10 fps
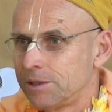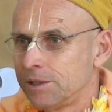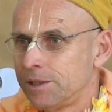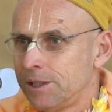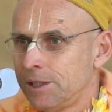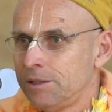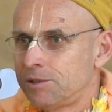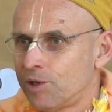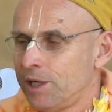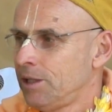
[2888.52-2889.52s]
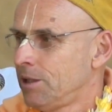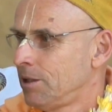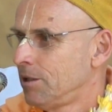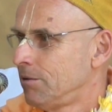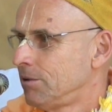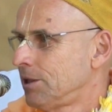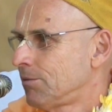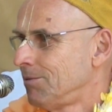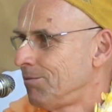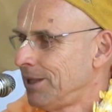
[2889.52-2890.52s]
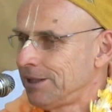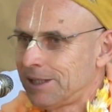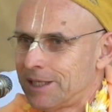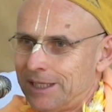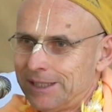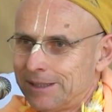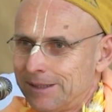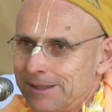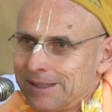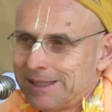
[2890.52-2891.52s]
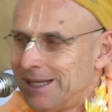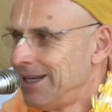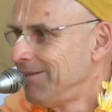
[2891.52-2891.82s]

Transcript: You train, just one place the kartals,